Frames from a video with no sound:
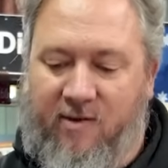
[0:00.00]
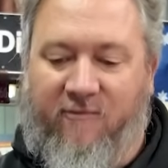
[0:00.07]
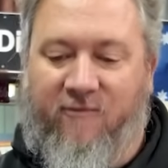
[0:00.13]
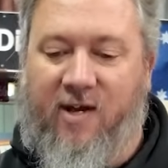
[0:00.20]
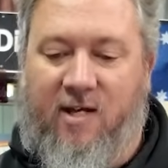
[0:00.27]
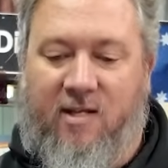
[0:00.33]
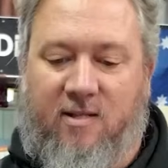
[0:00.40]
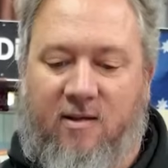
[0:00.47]
In
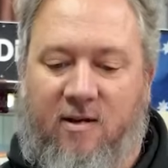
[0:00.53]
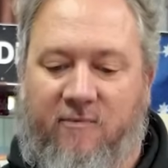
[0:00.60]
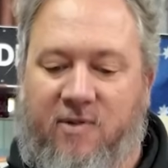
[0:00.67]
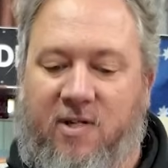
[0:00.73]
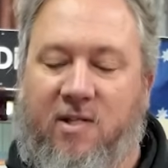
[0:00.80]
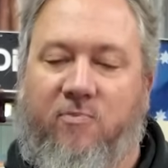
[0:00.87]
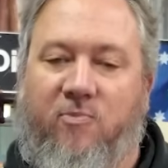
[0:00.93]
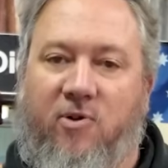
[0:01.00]
fact, I've
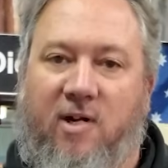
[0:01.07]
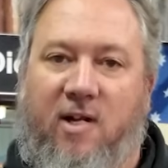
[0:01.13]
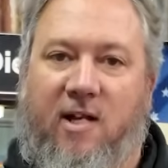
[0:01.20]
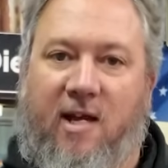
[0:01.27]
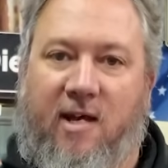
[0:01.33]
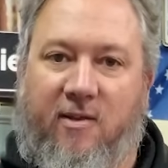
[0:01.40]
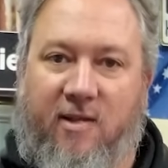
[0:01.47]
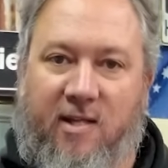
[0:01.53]
just printed
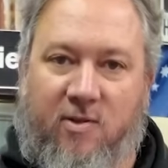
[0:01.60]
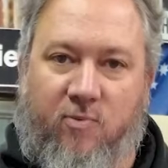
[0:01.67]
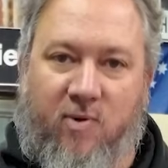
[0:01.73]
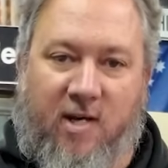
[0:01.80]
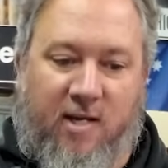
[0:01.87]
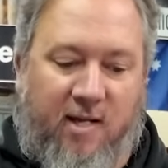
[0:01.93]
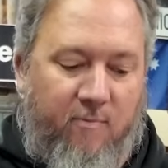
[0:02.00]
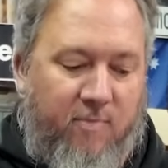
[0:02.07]
out this
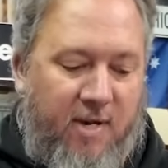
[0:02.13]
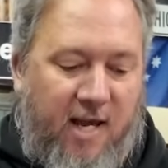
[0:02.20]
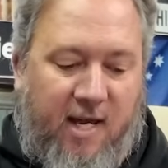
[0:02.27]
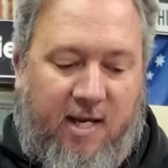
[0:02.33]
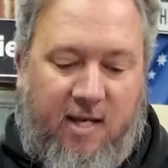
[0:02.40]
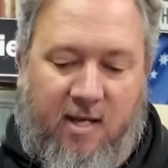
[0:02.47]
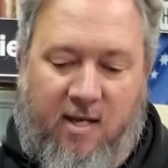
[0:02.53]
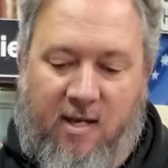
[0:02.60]
one in
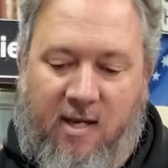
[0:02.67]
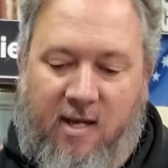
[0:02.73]
black,